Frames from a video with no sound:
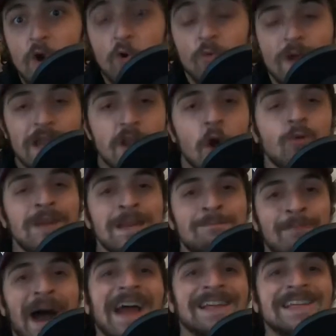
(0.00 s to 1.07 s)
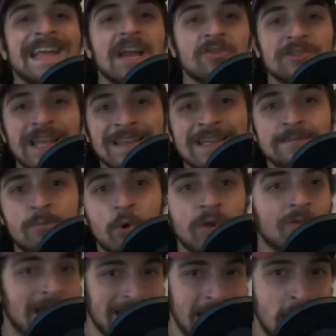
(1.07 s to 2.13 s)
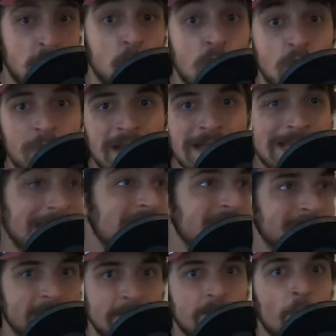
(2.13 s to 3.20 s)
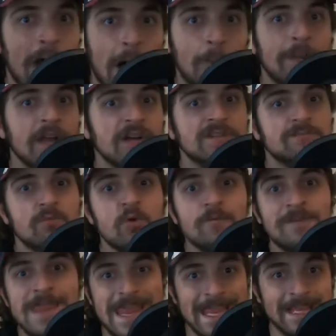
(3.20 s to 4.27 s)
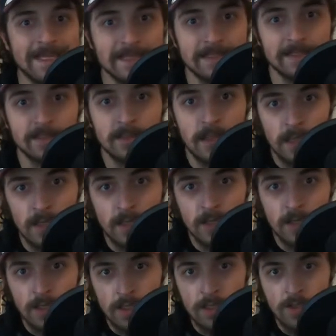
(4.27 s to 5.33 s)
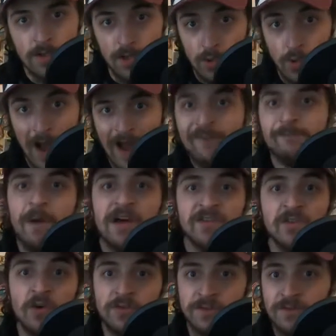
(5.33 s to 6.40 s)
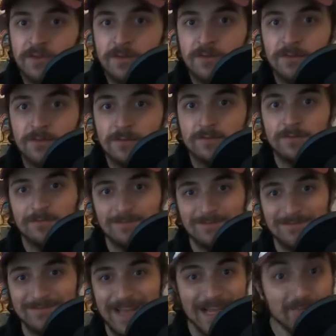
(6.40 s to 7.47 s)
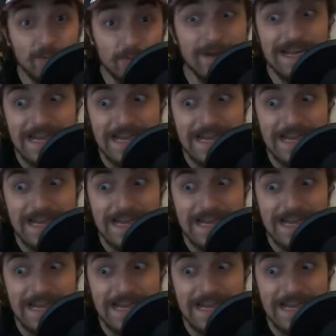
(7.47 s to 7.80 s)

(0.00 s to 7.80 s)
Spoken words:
We don't need bystanders at this point right now. What we need is people helping us move things. you have muscles. That's what we